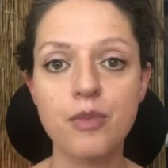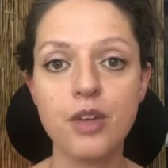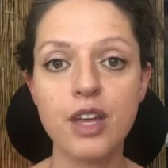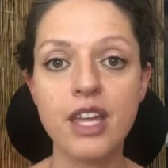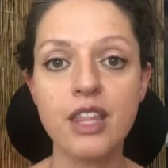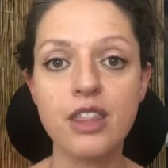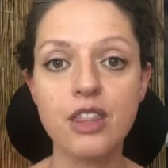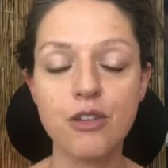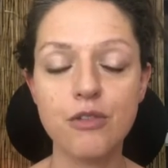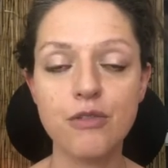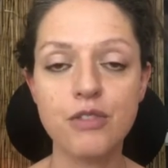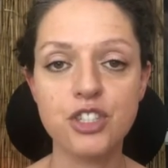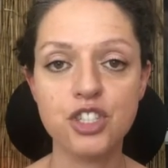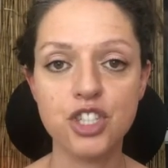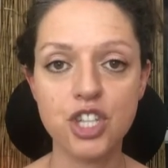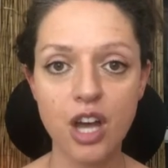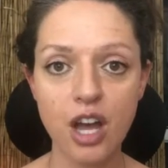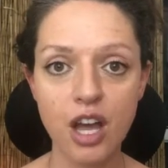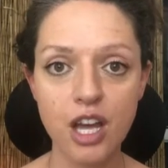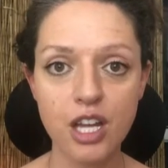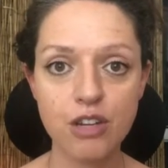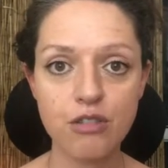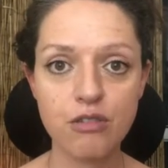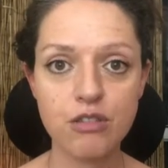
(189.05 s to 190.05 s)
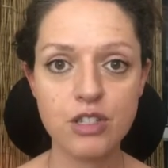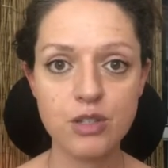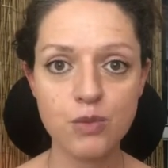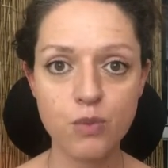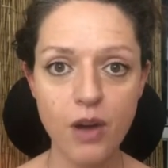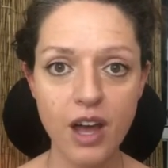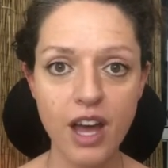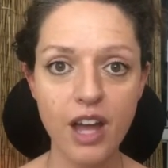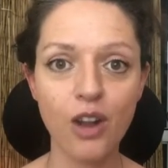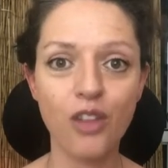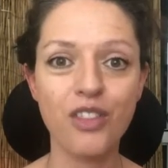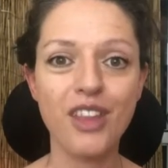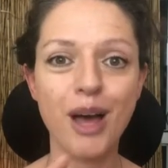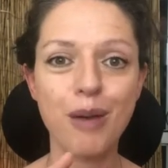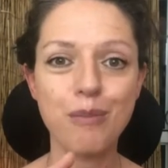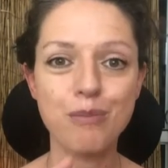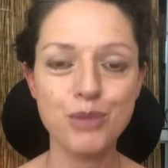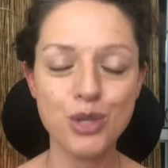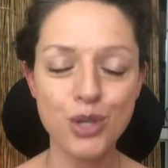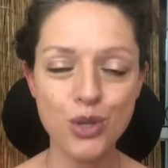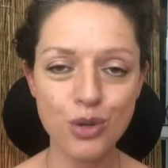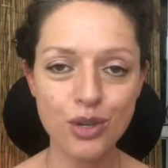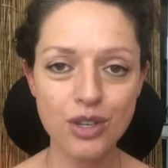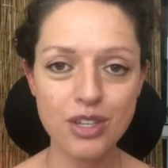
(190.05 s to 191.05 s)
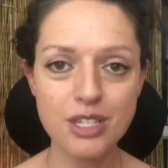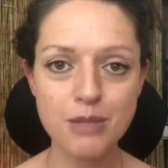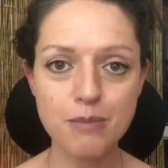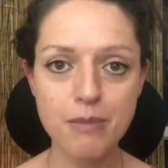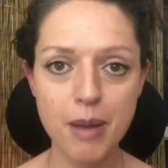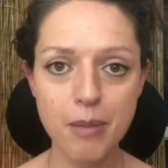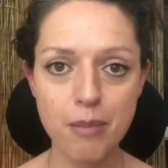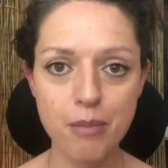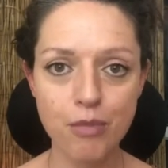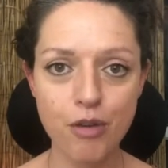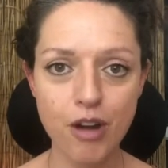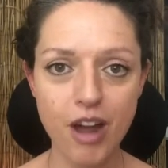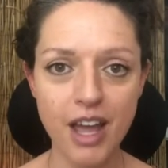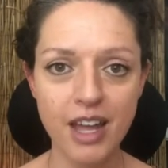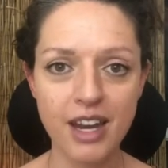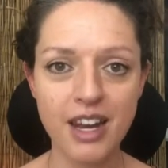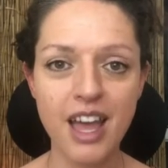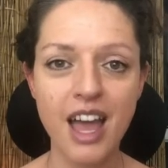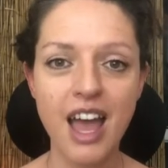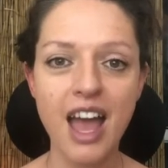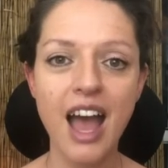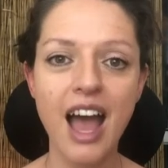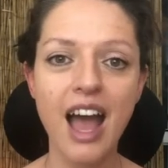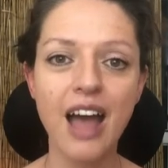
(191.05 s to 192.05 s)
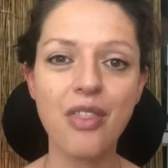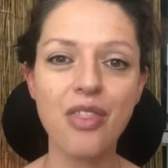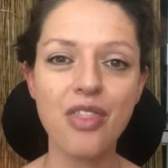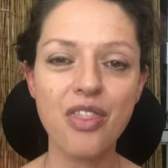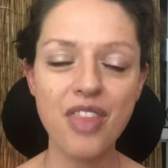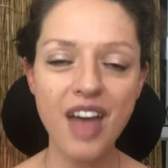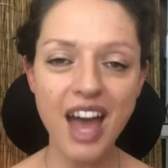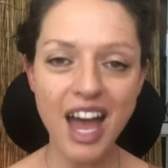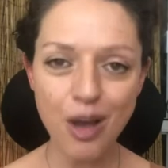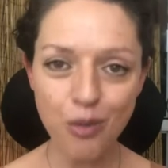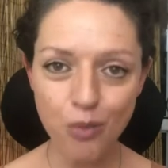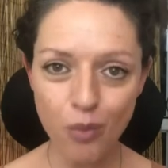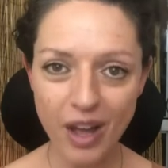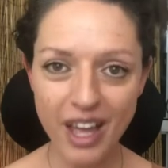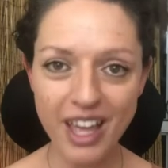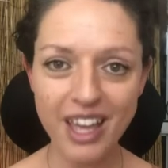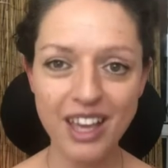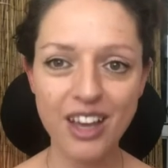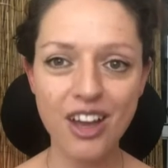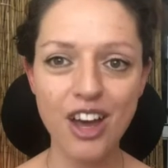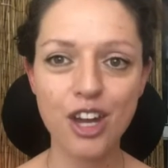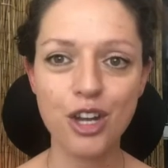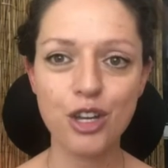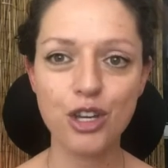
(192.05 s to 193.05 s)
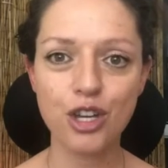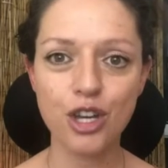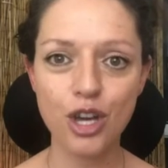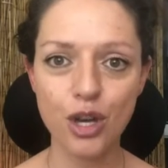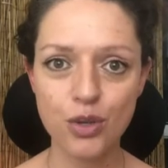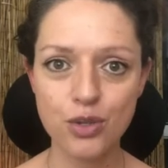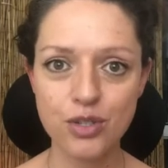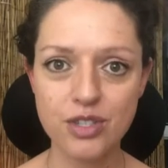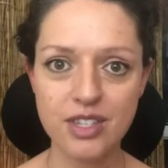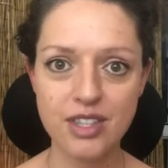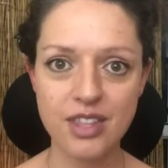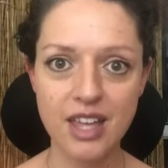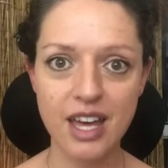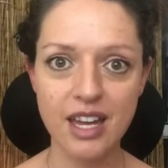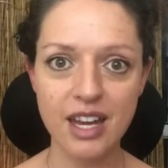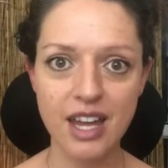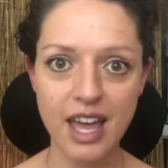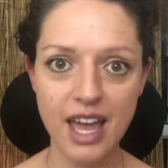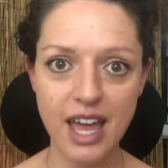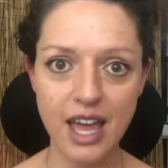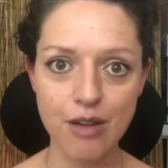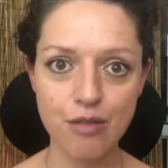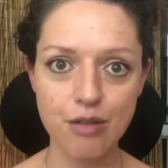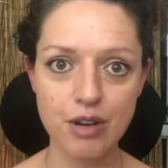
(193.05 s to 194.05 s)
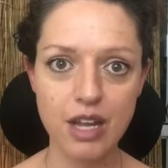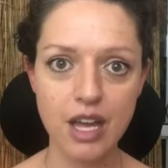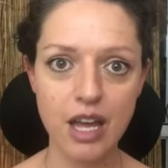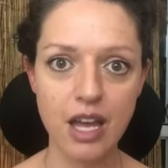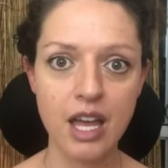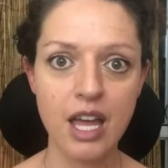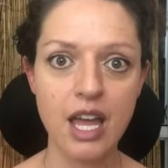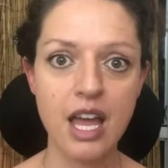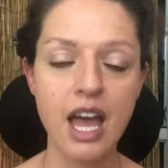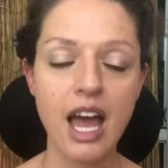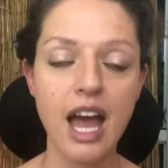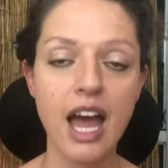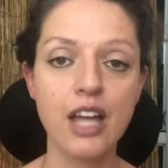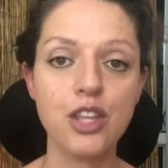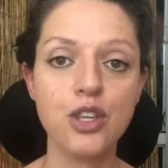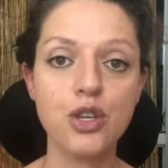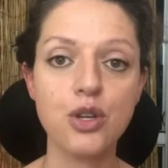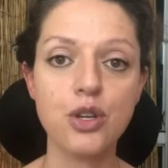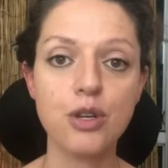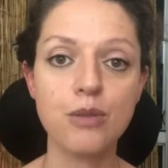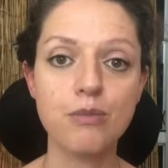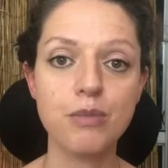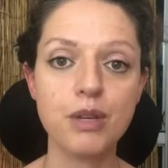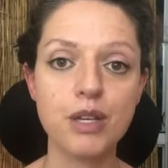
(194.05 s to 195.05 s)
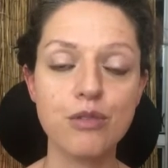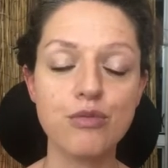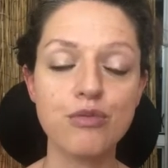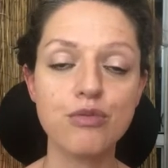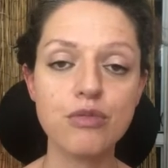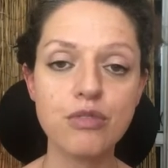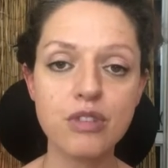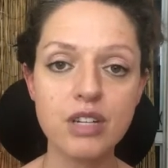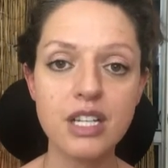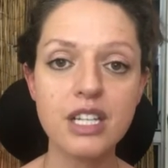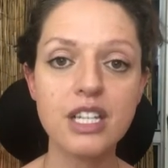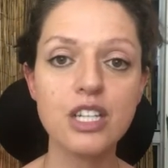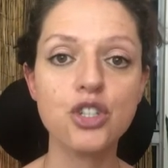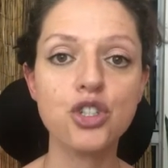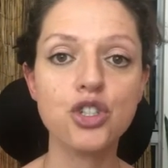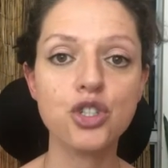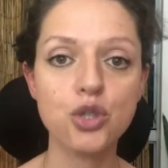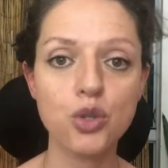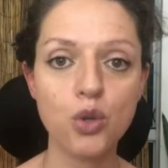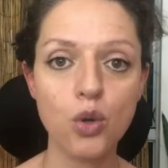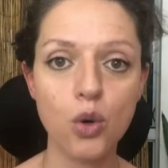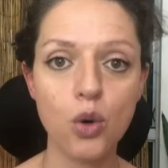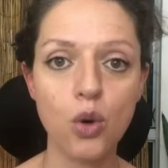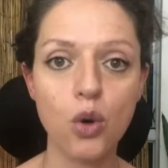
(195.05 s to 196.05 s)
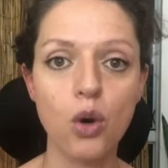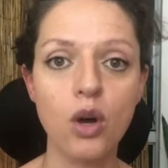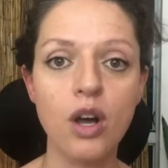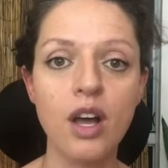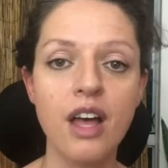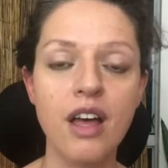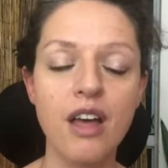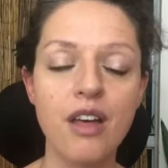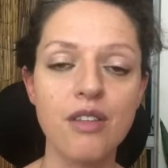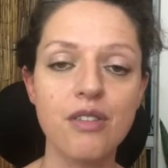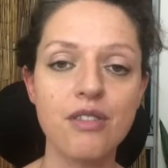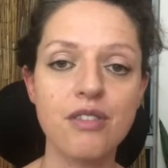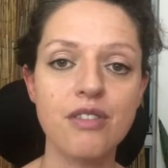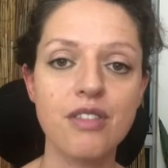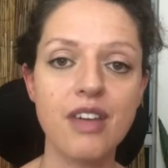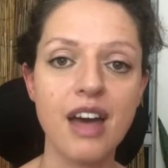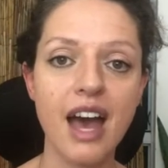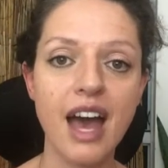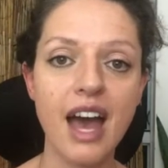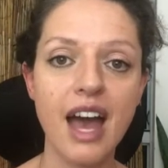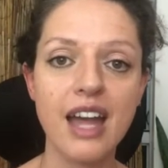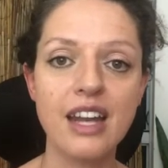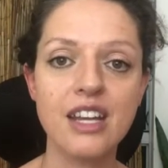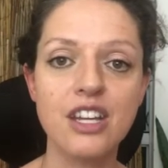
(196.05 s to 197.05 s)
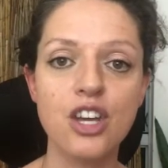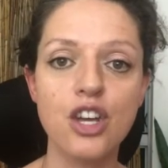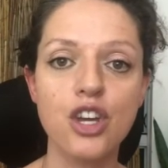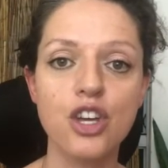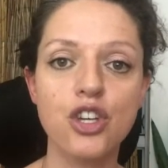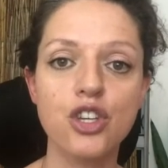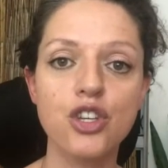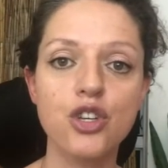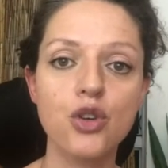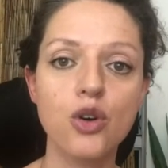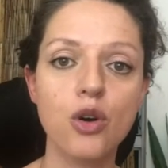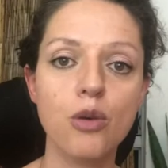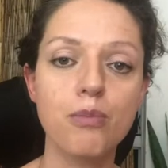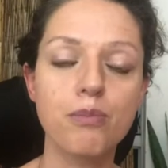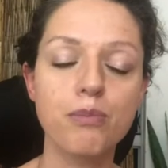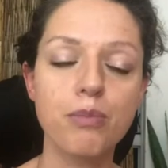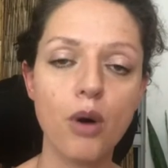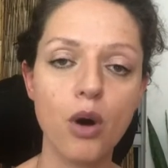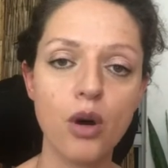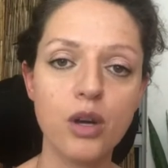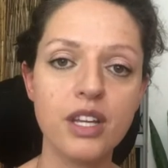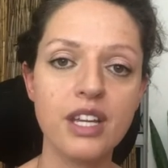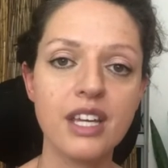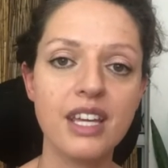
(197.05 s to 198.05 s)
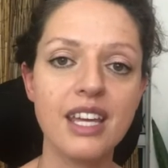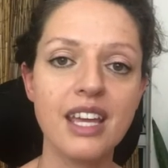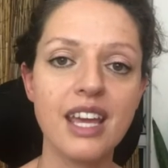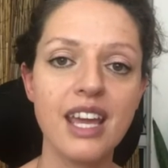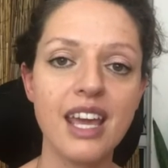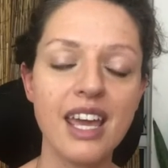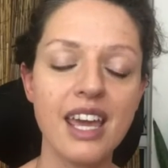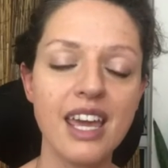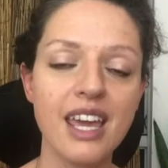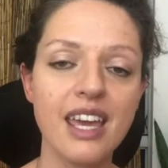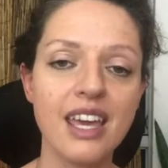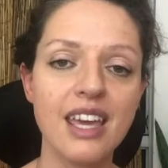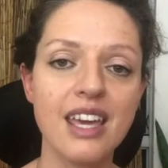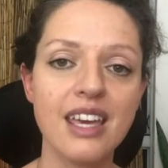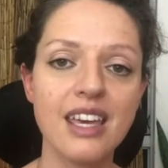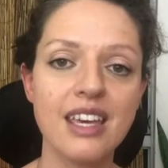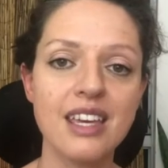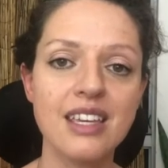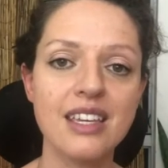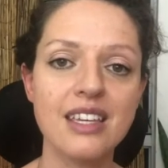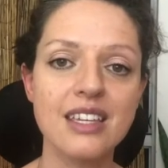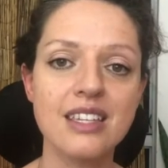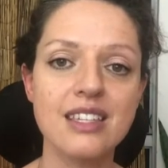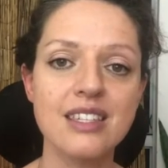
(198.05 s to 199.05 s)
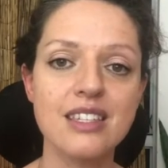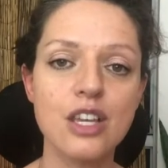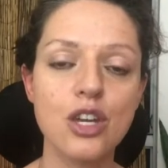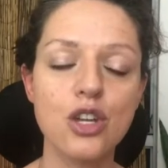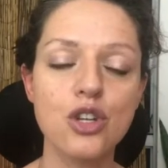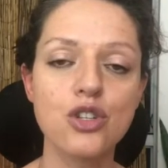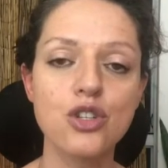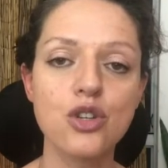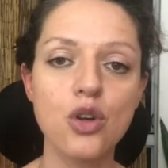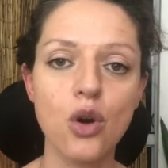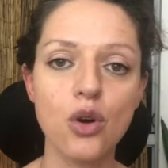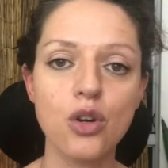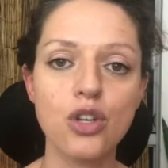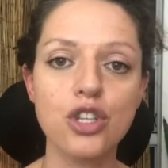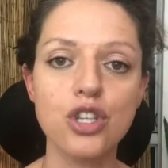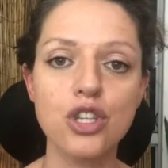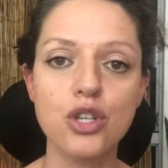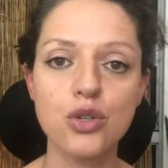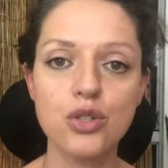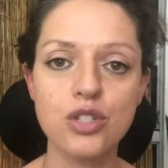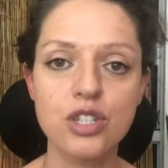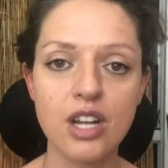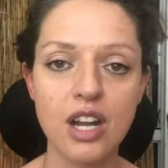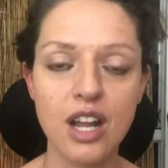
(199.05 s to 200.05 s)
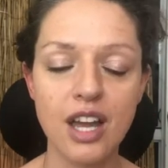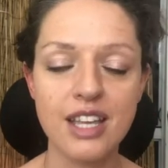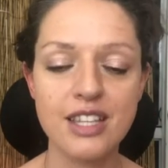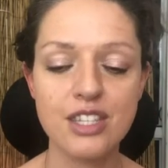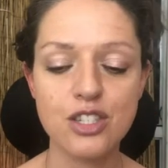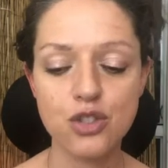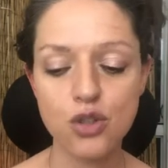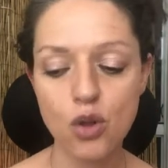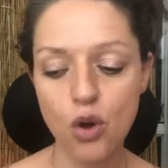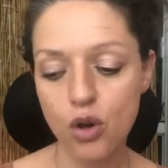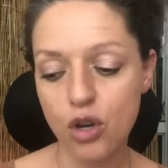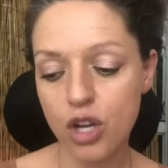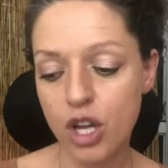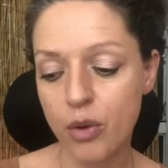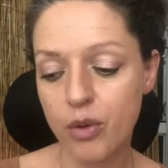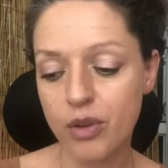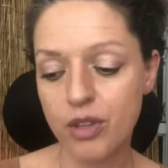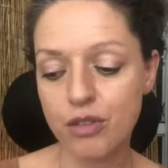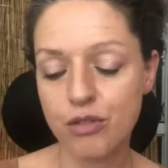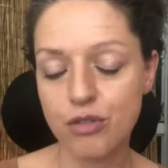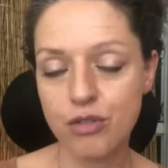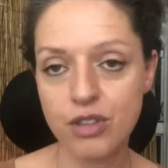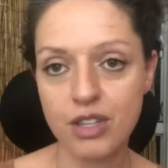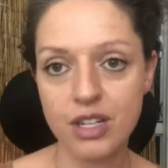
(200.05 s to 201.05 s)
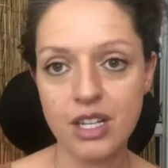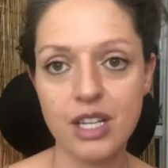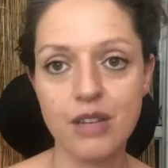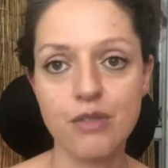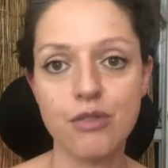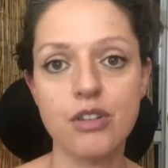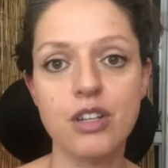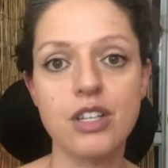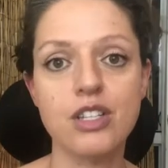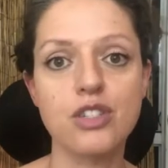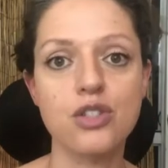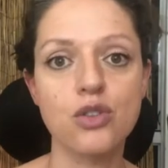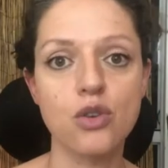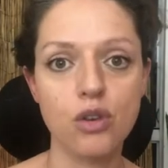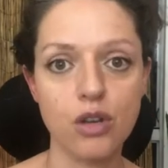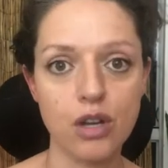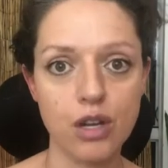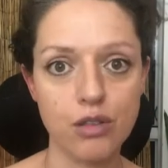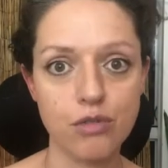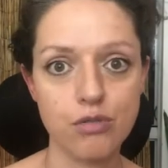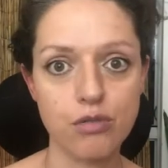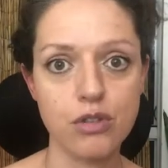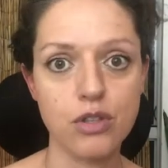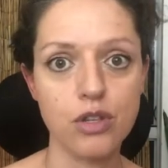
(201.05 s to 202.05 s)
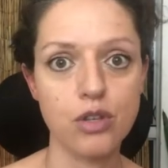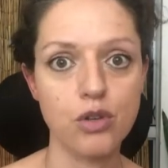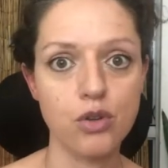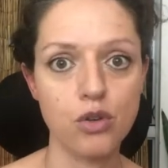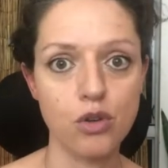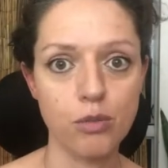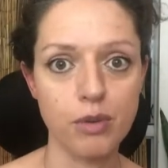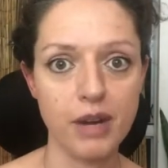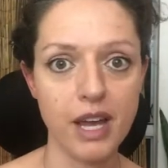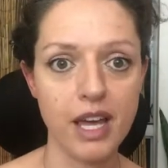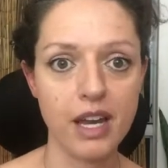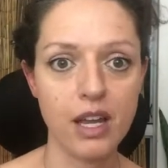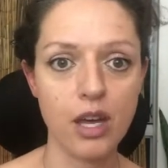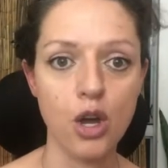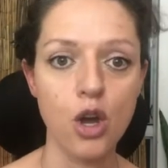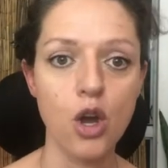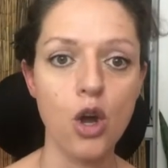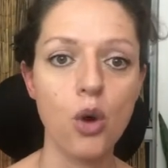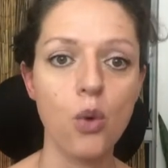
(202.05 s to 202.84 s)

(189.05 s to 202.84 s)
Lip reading: in the vagina as well, on that mucous membrane, and that way it kind of goes to that area and you can be really sure that your body is not utilized, it's not going through the liver and it's not going through the gallbladder.